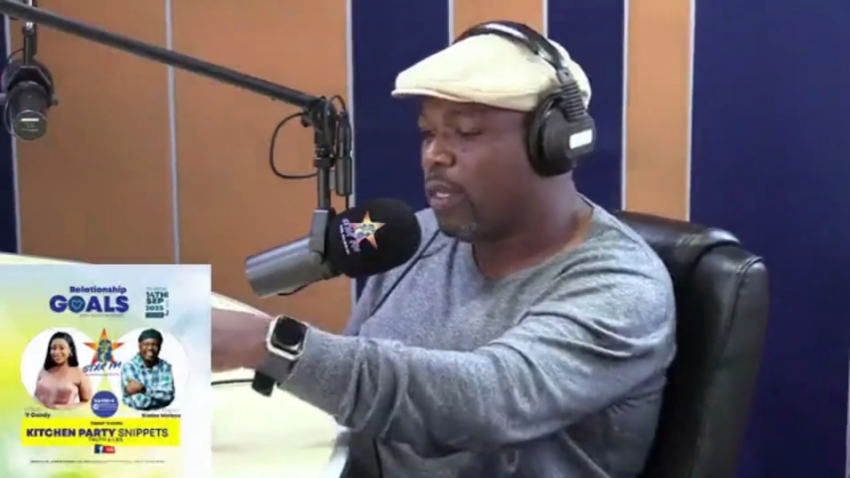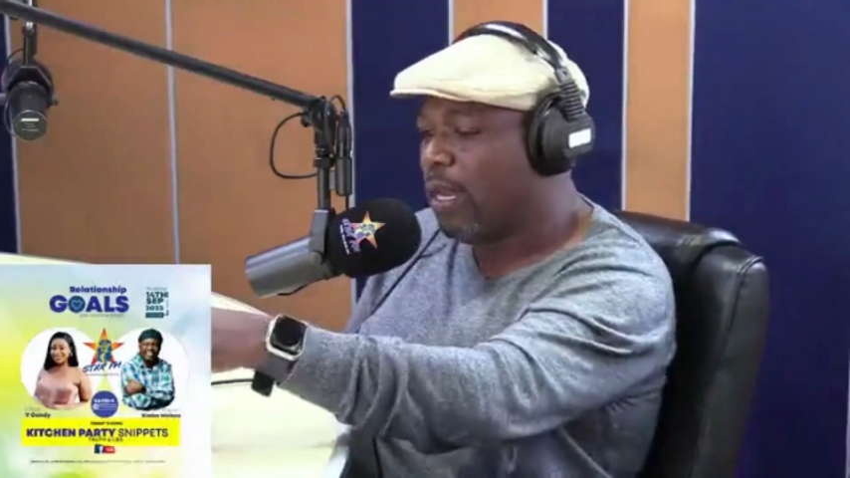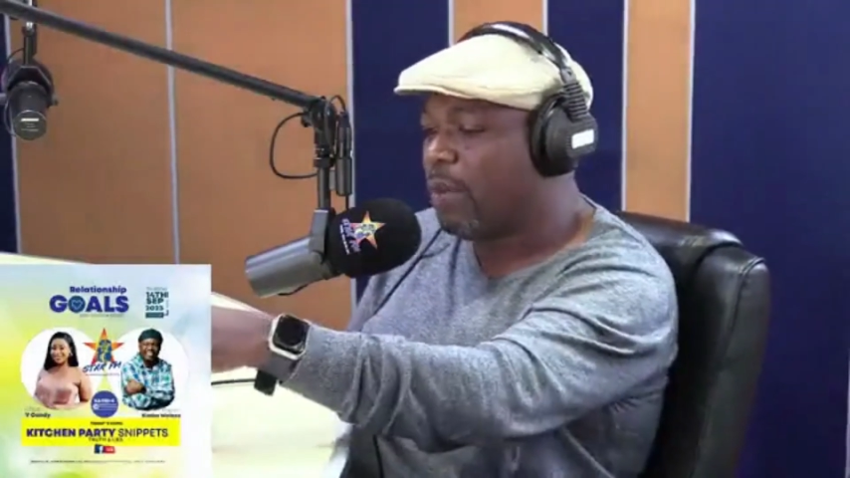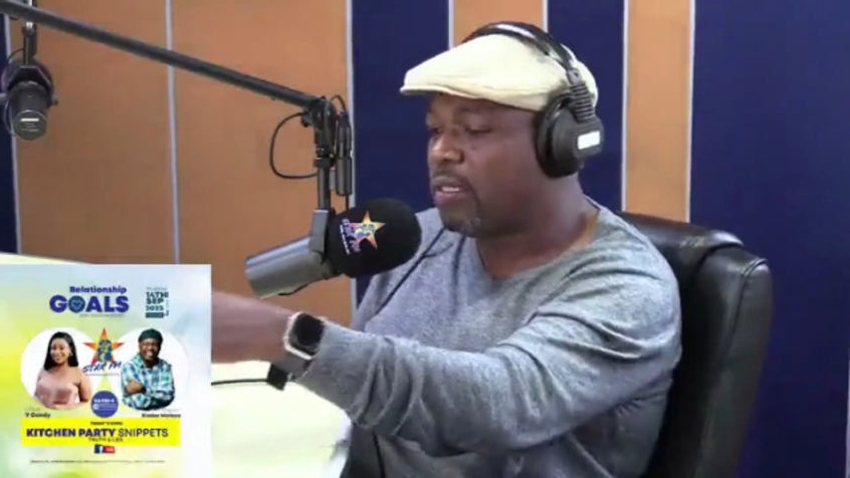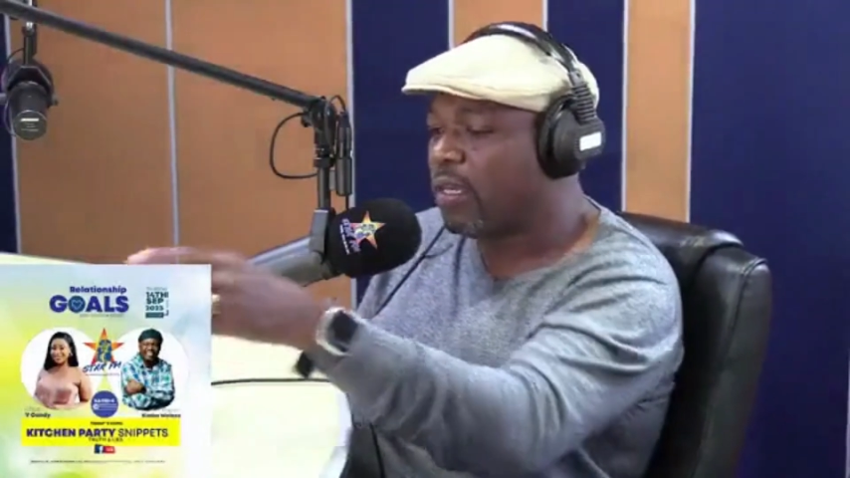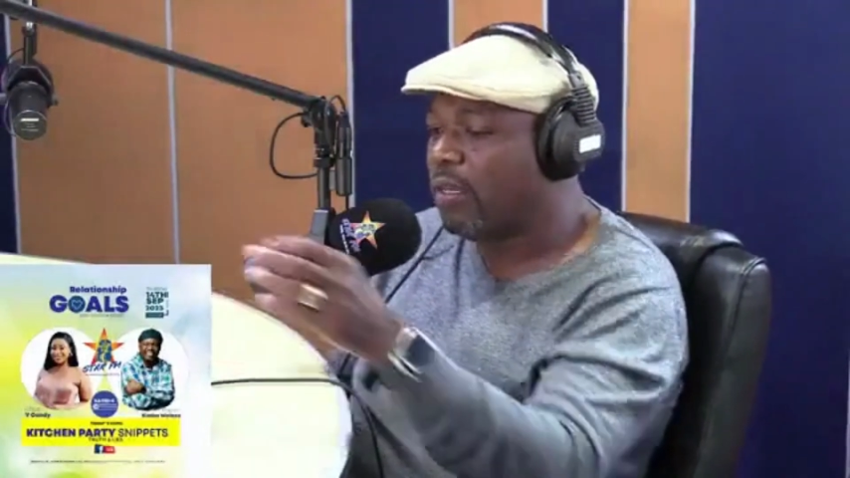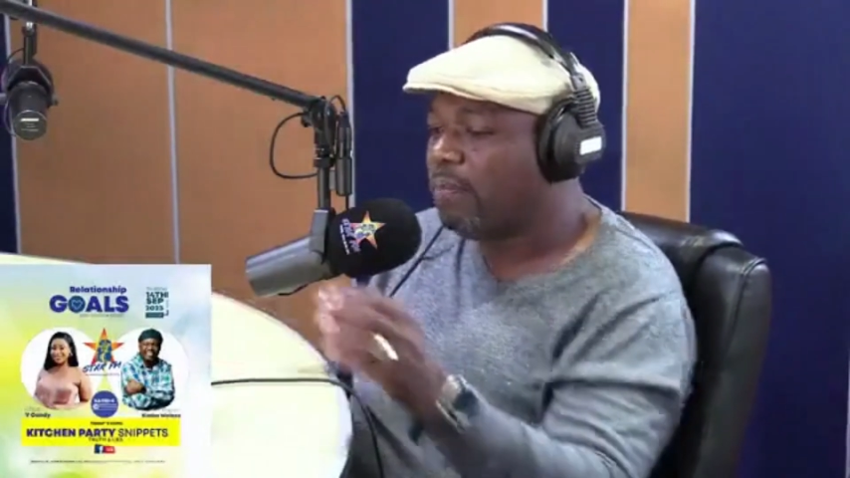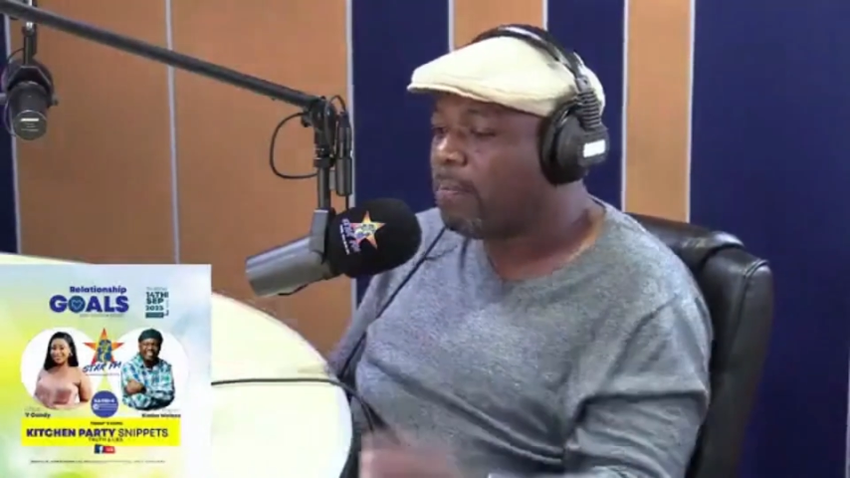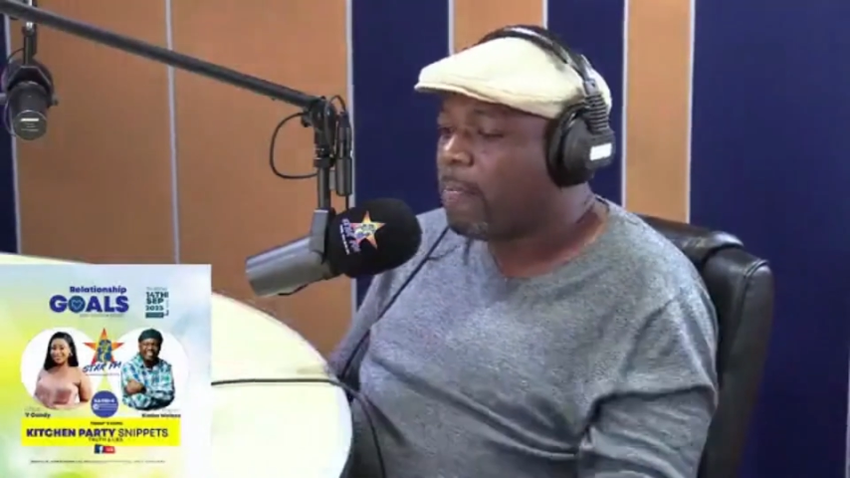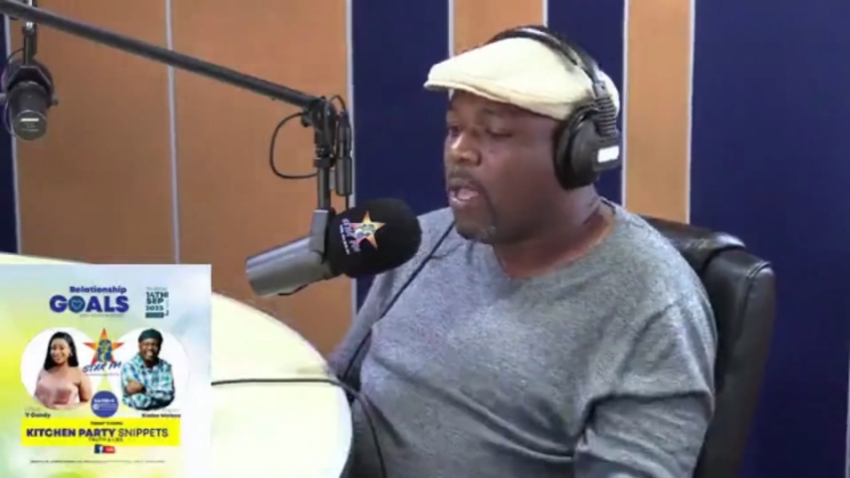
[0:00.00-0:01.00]
Number
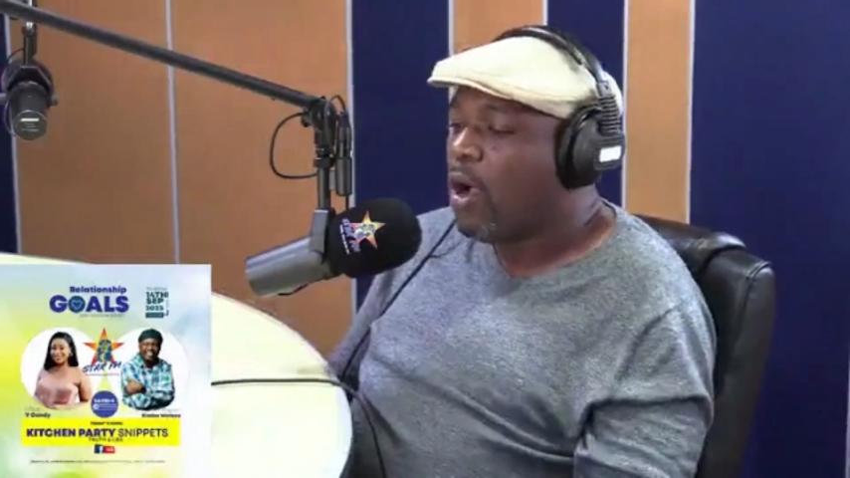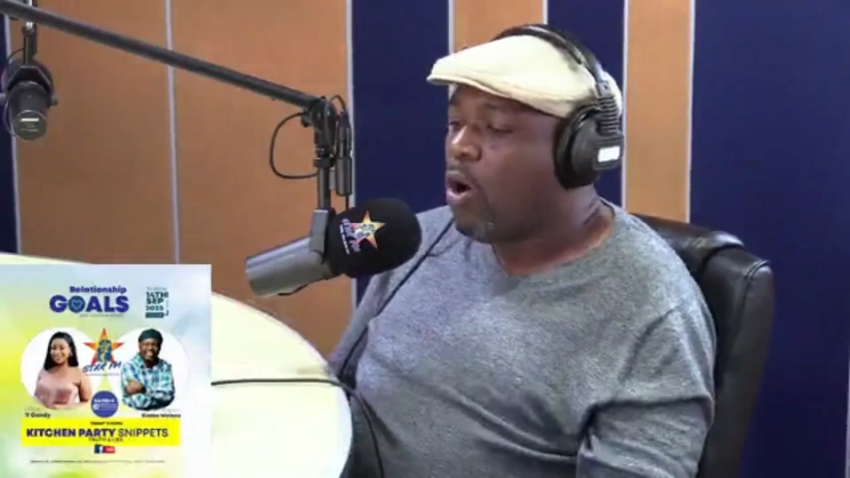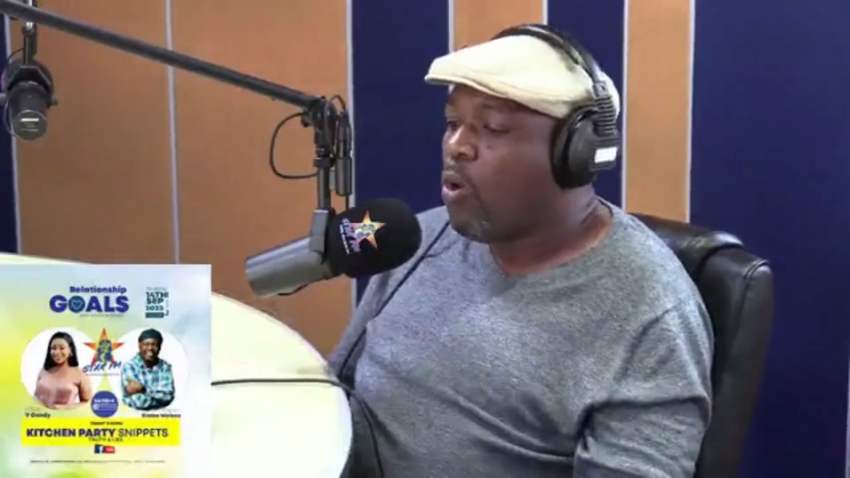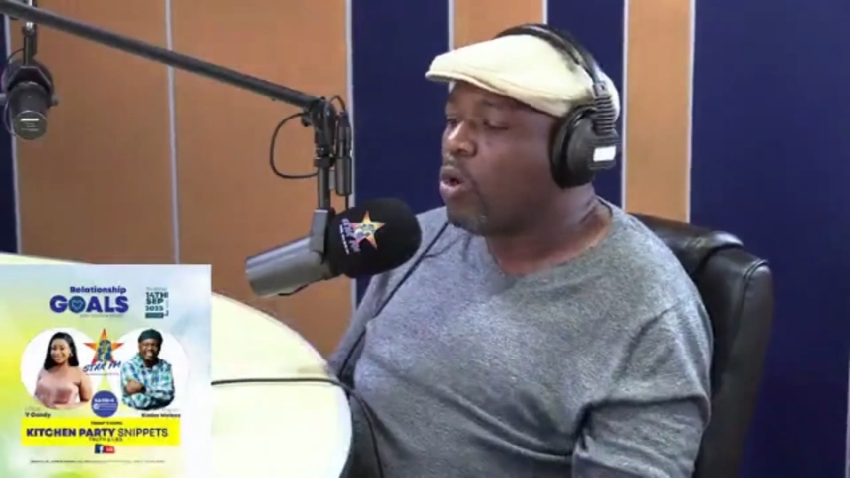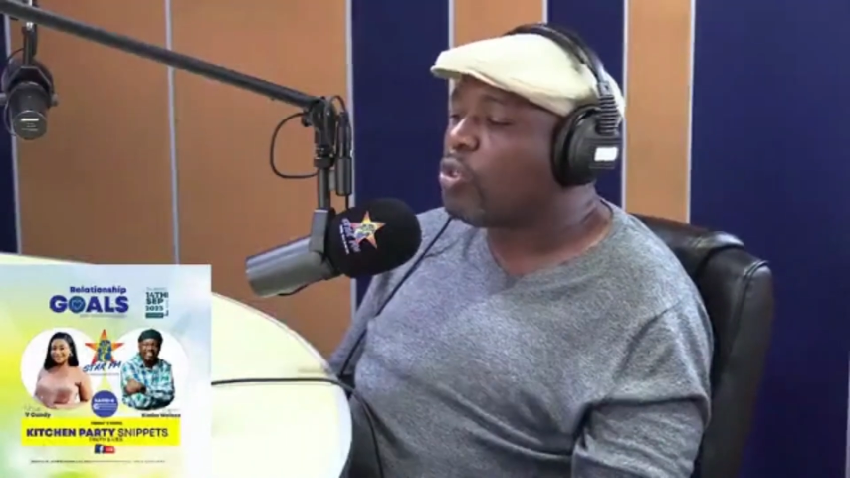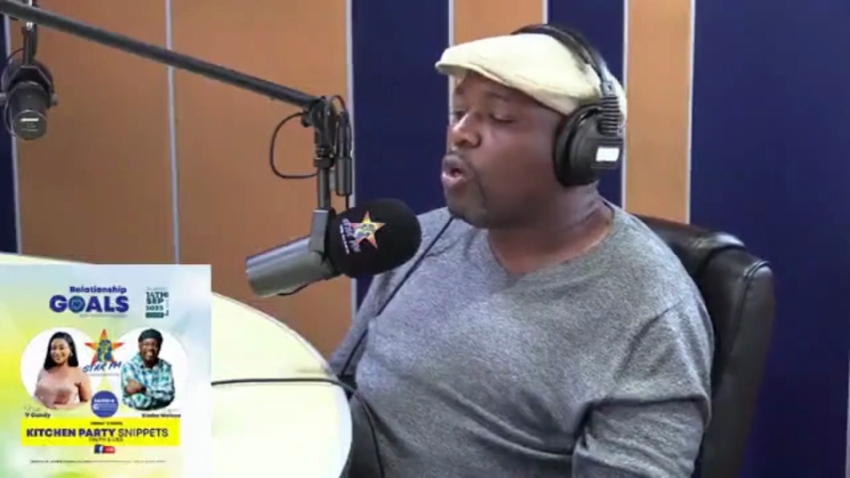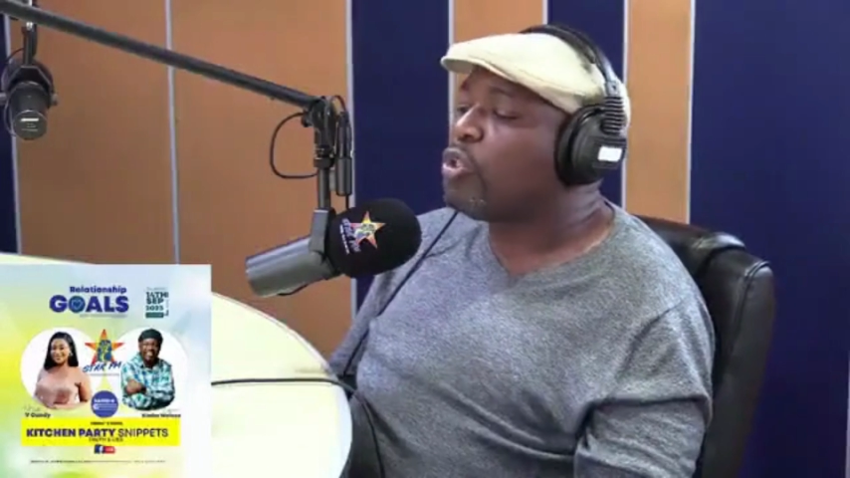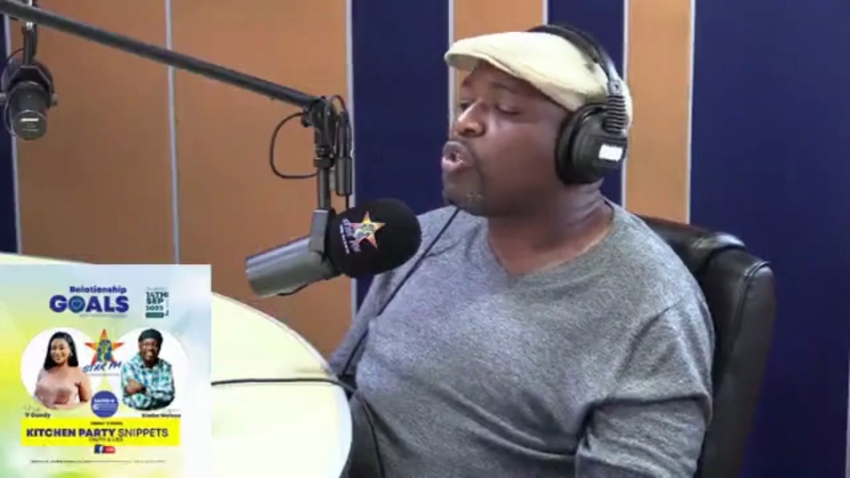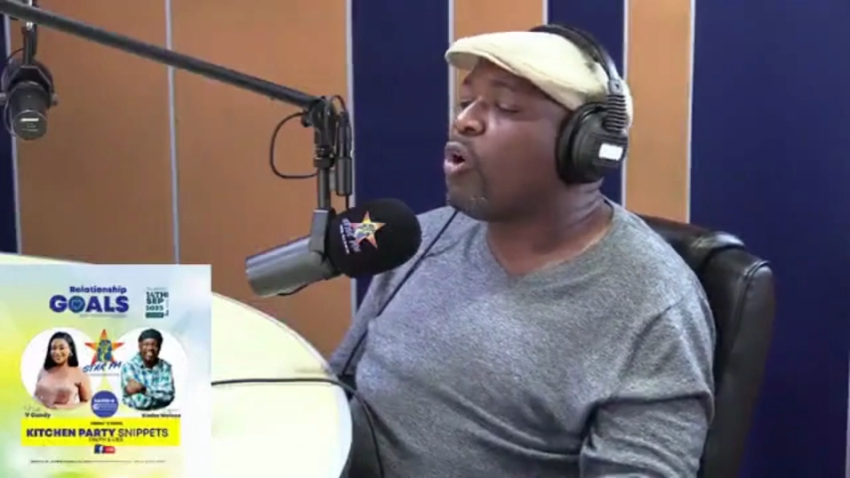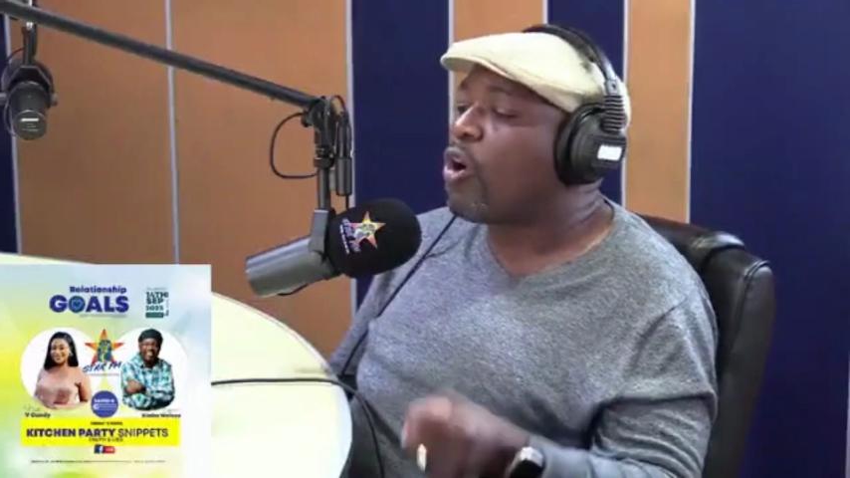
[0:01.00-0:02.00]
10, hold on
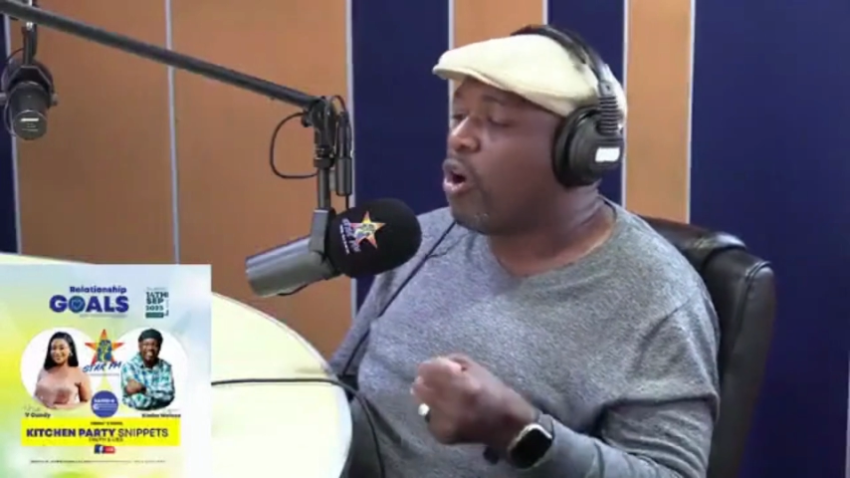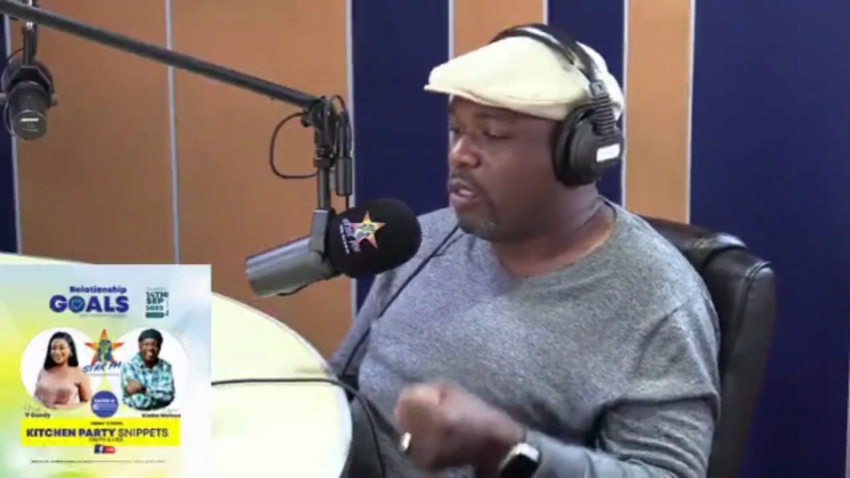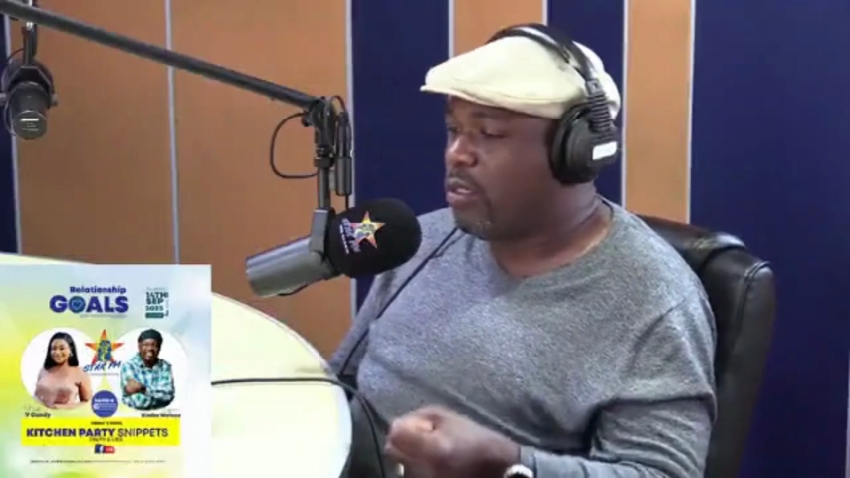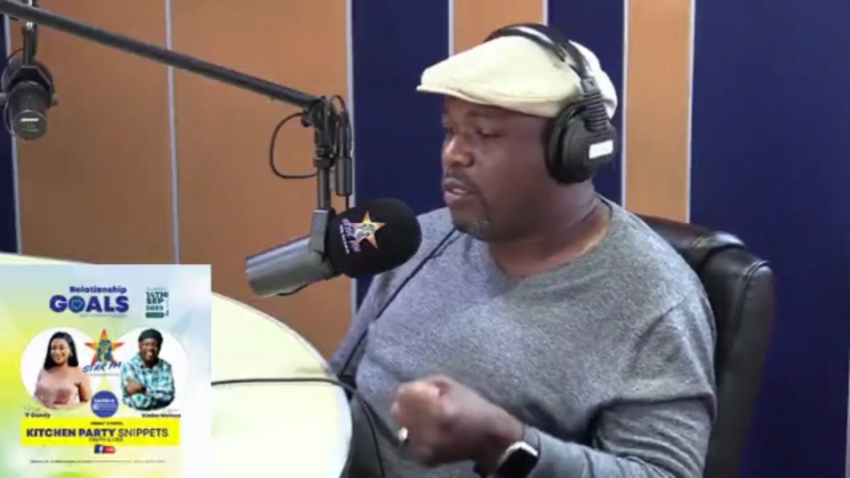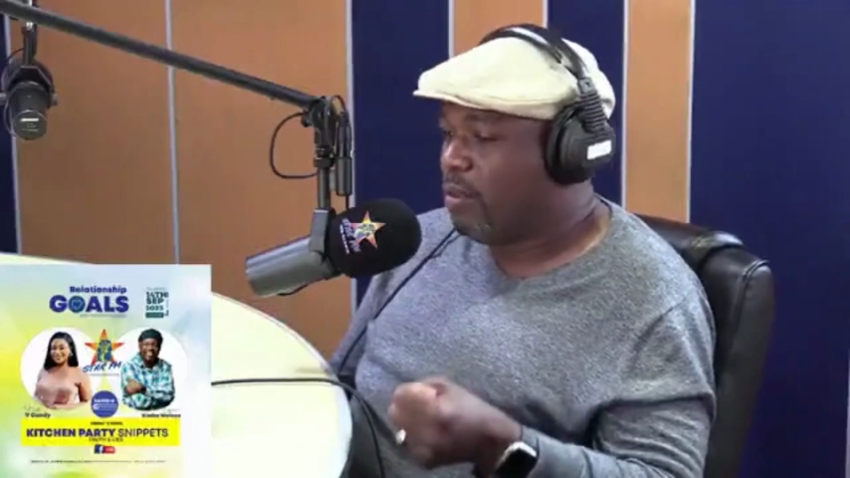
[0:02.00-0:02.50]
to your God.